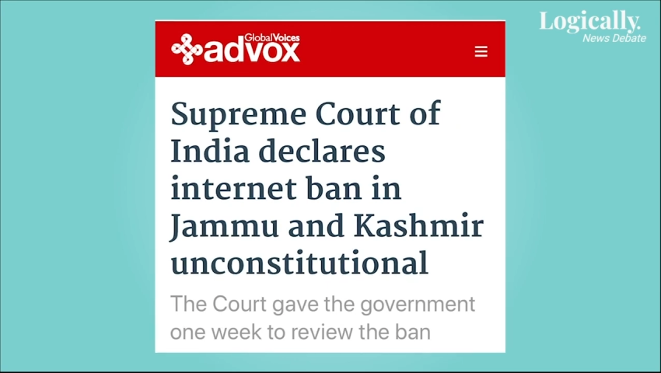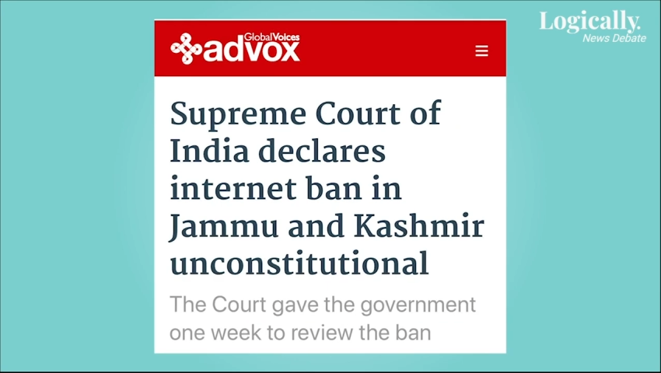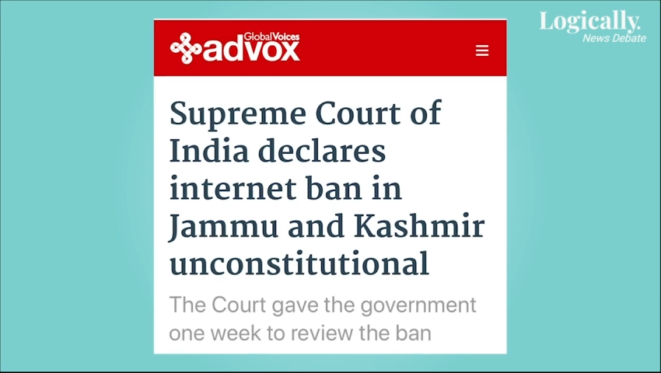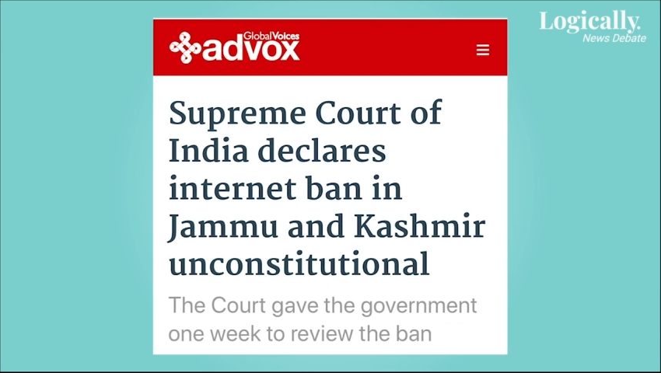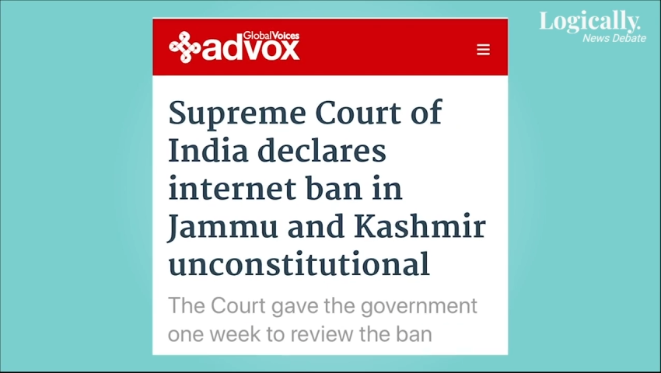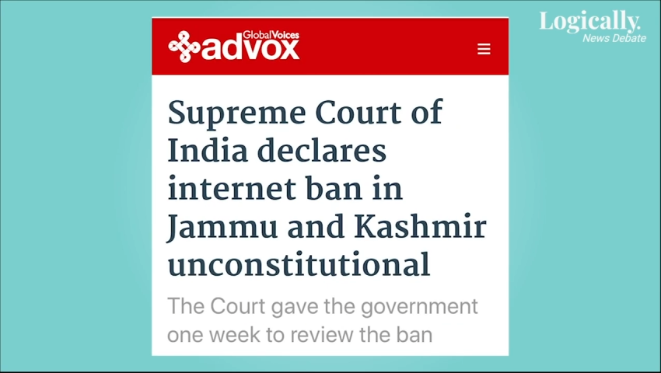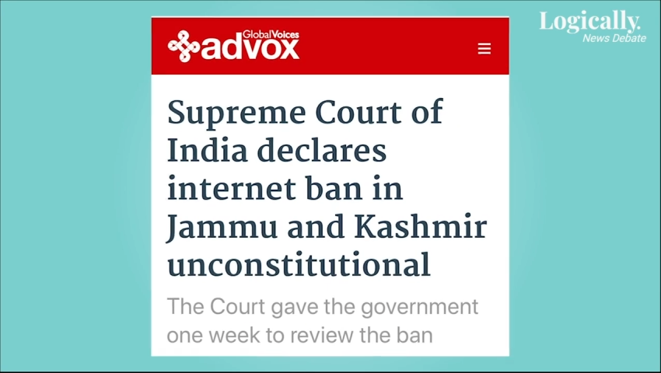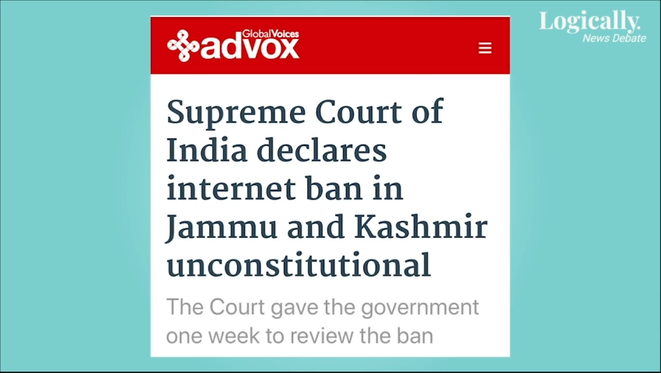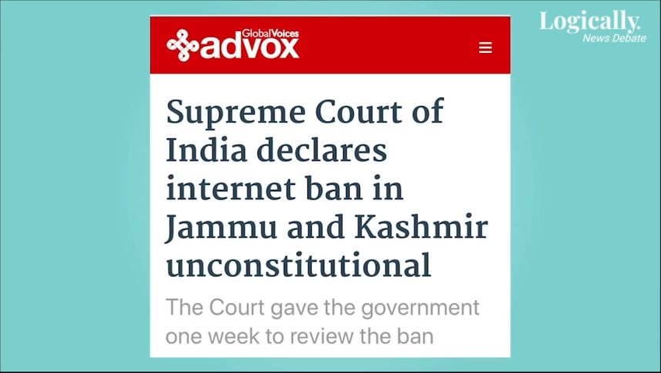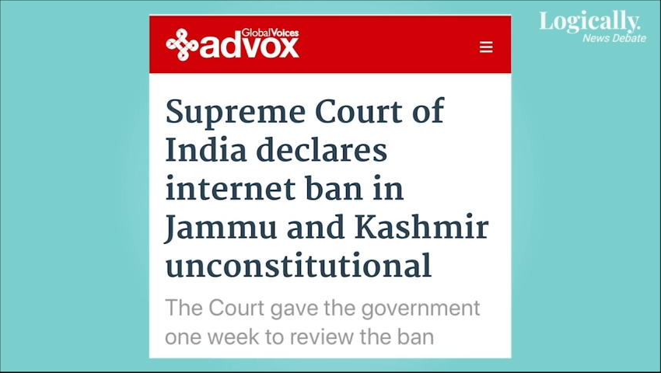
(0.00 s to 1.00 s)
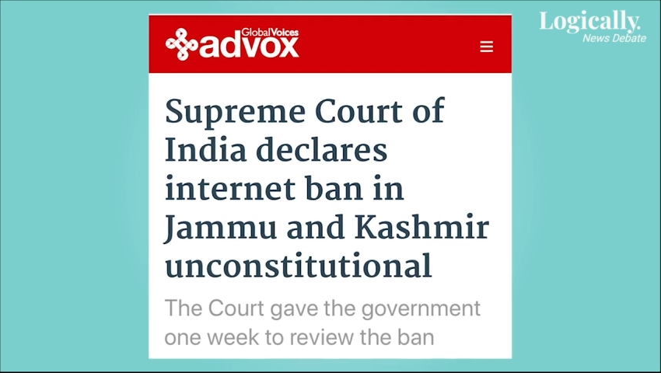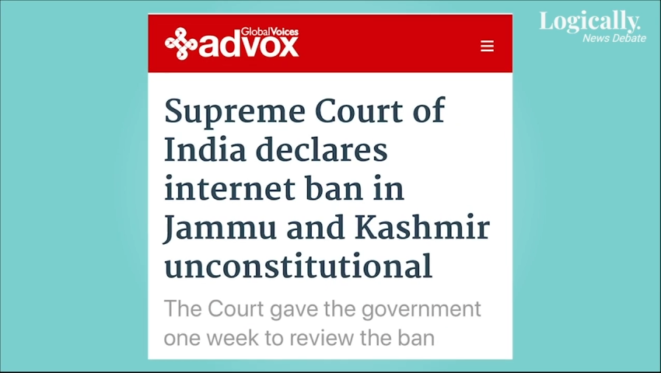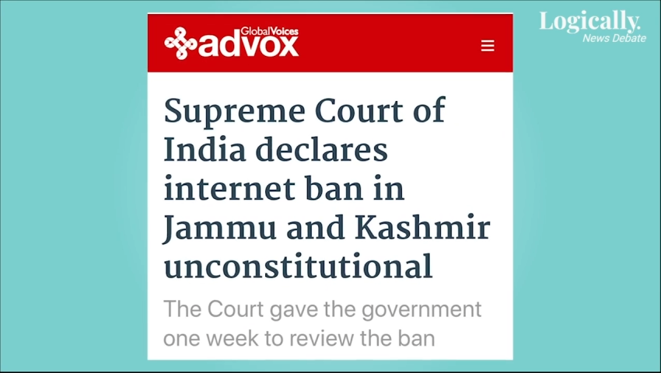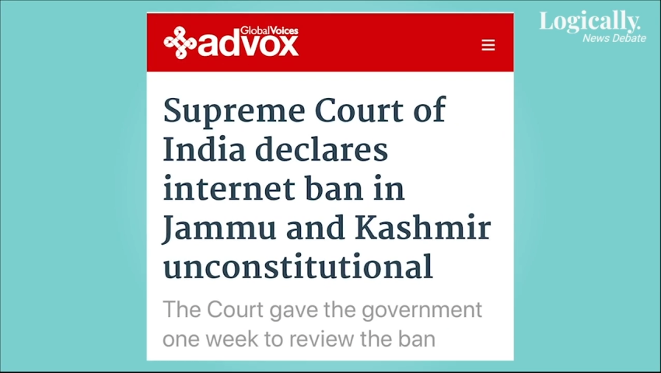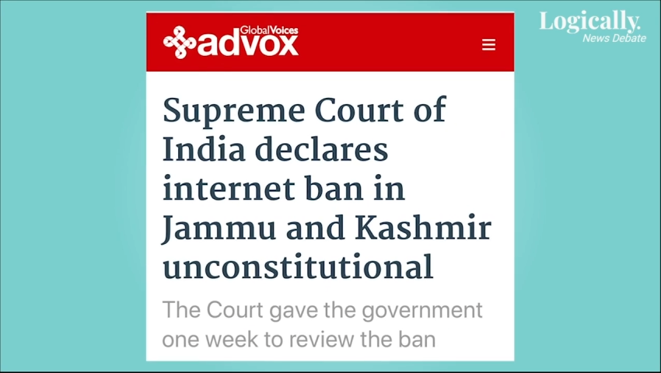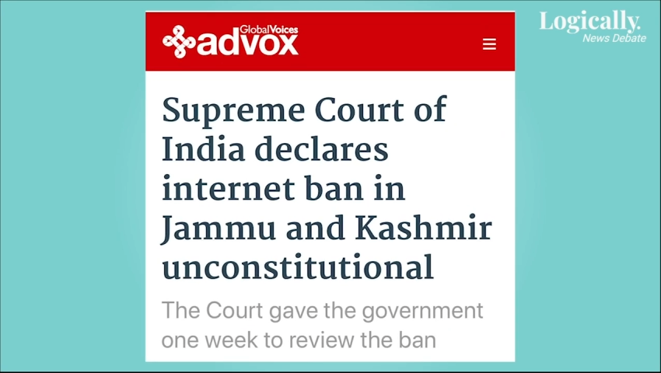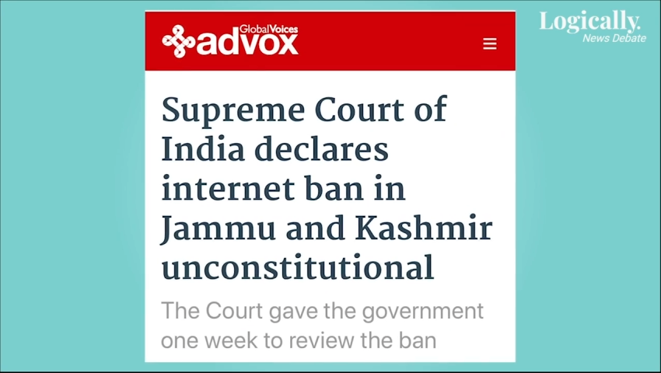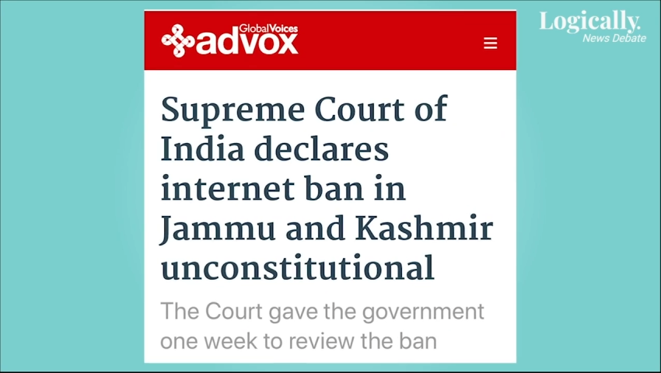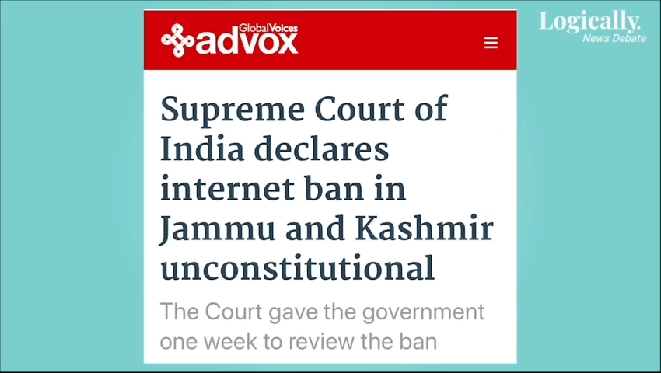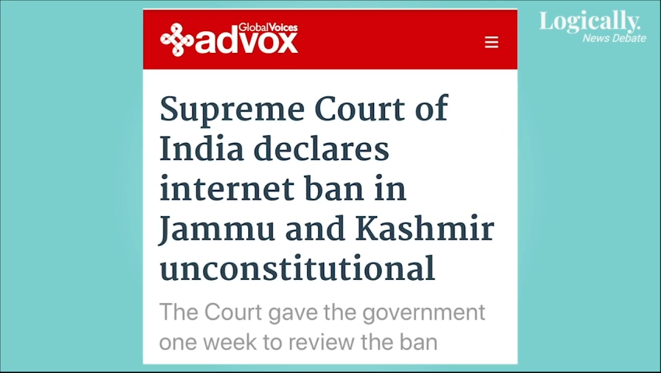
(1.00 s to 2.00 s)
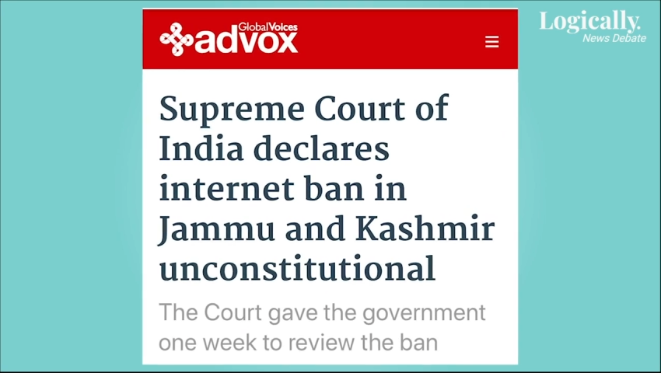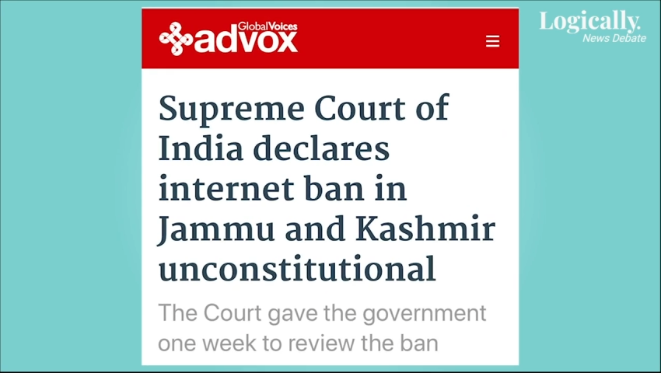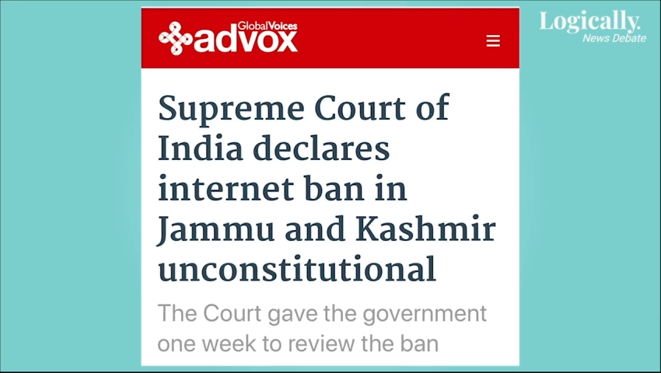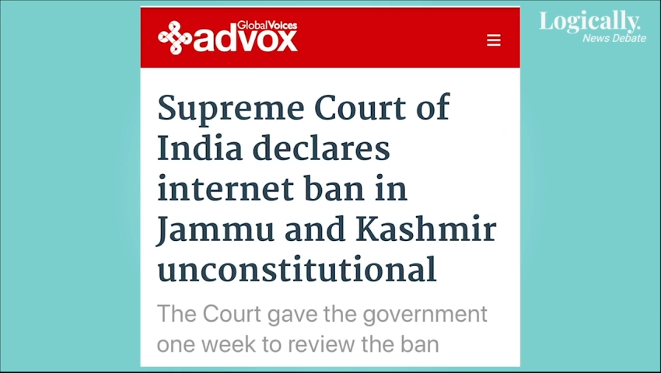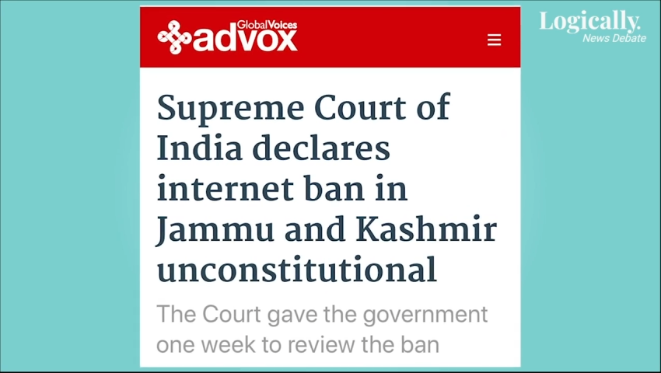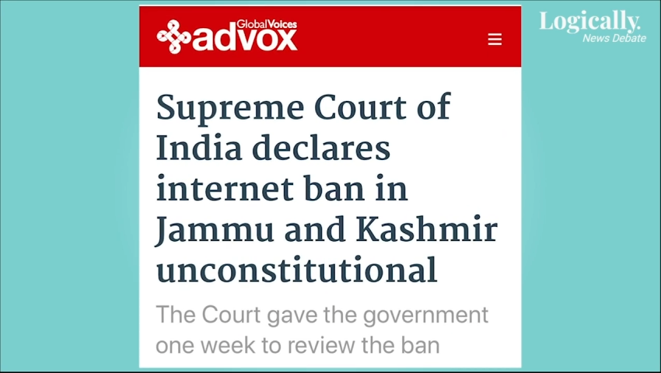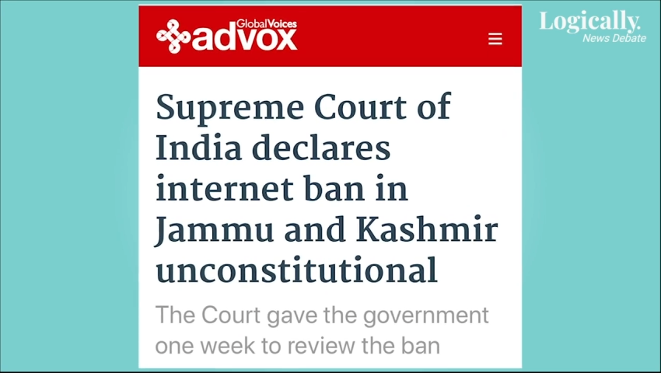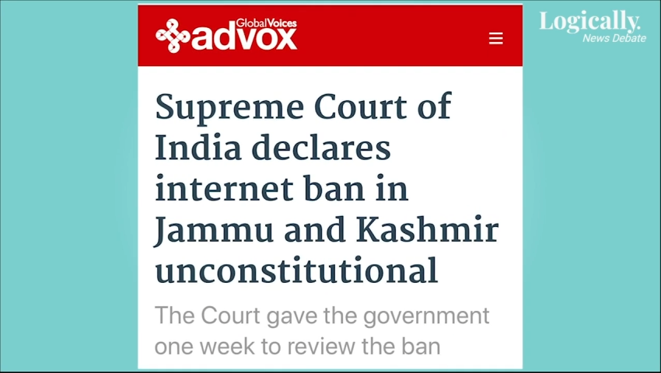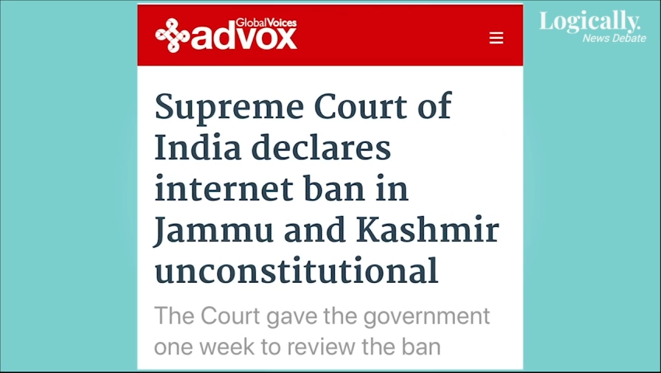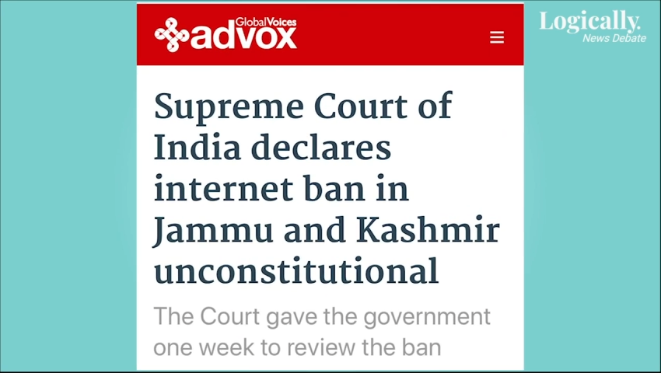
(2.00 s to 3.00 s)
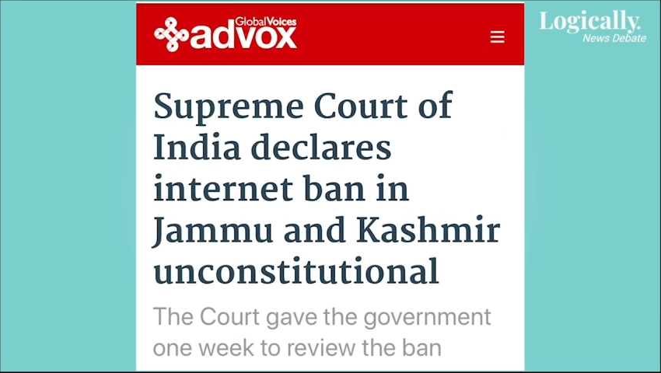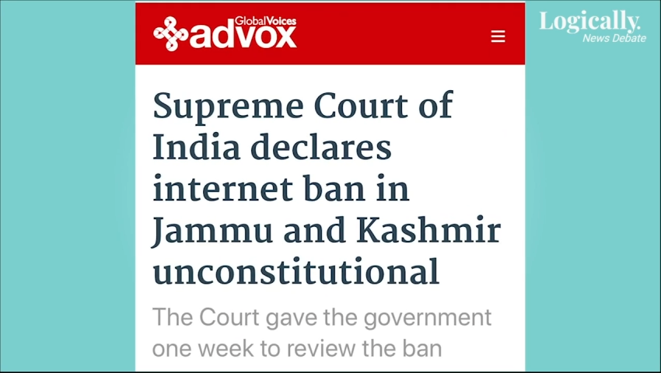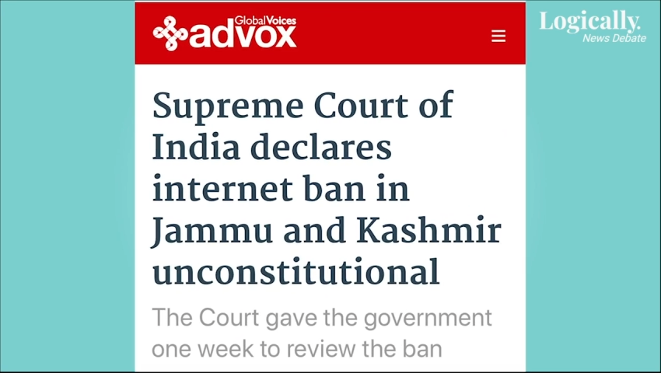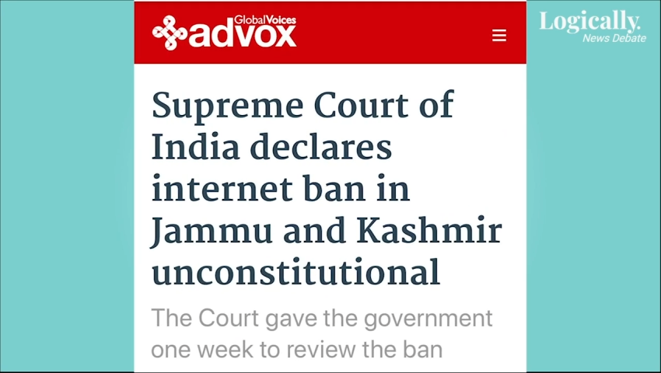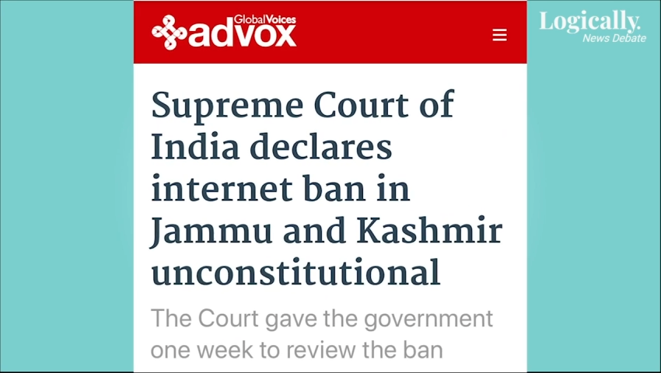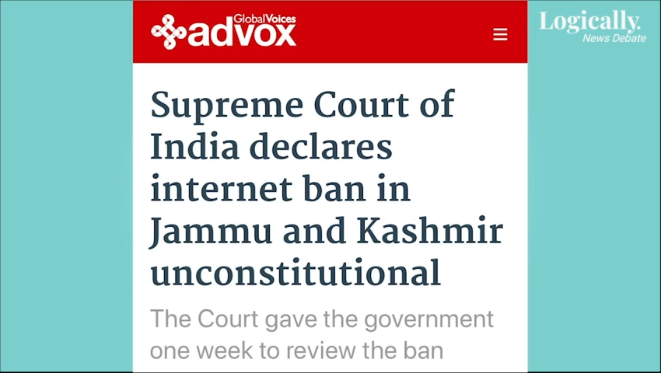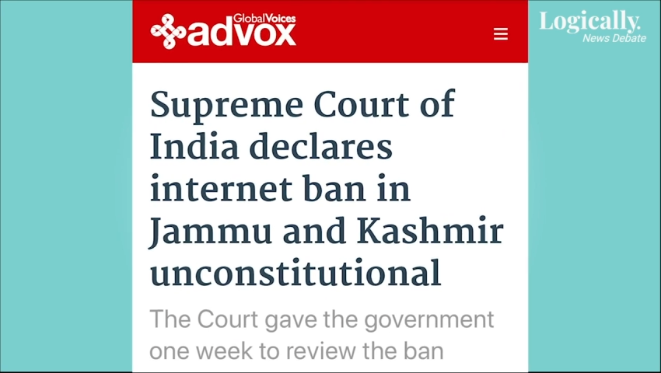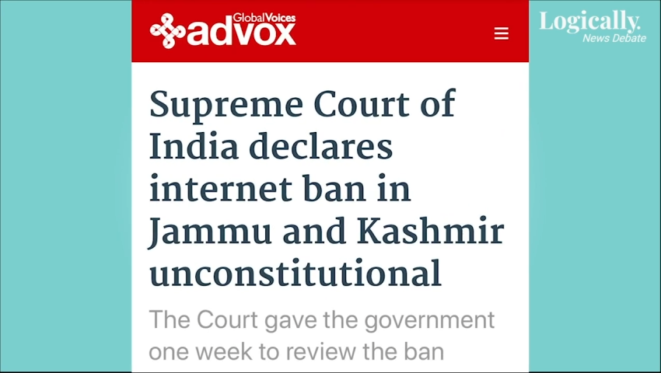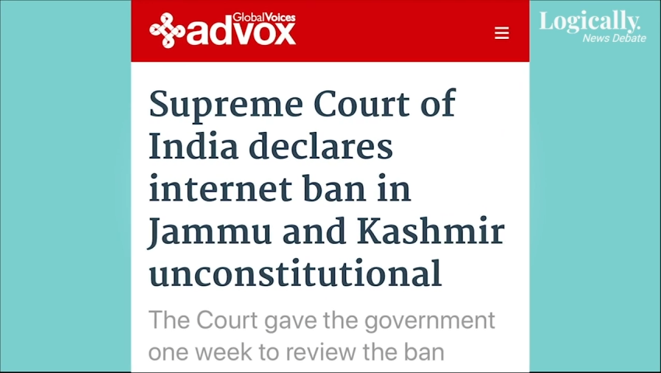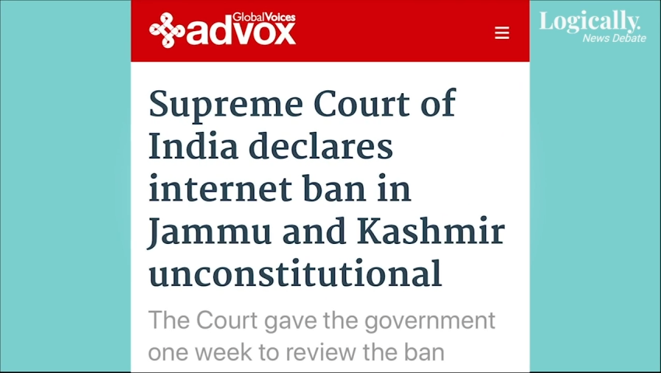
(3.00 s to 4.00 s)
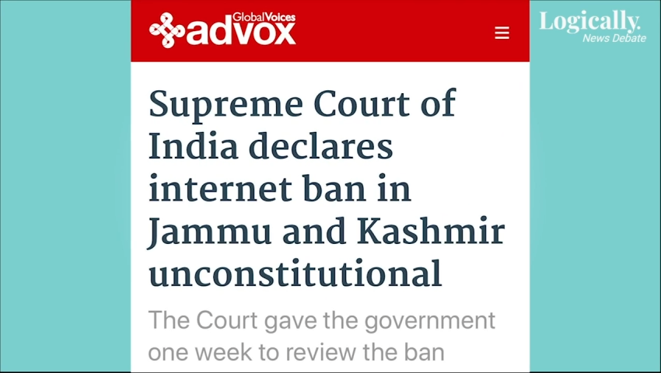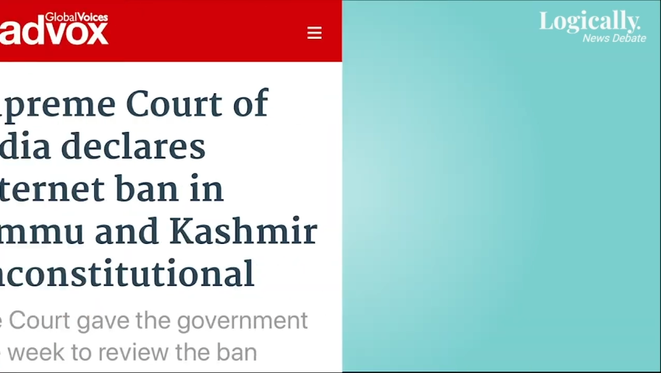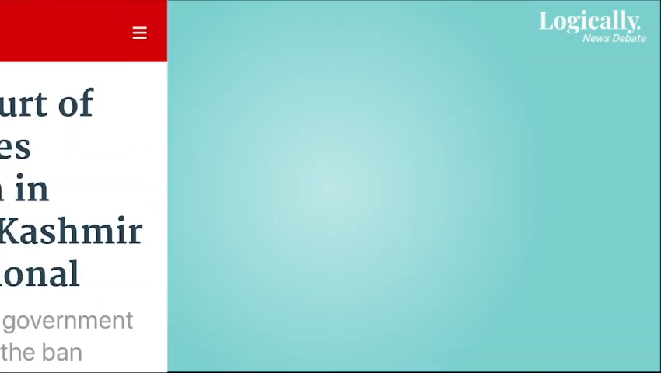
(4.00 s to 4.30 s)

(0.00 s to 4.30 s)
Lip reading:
[unreadable: no face in view]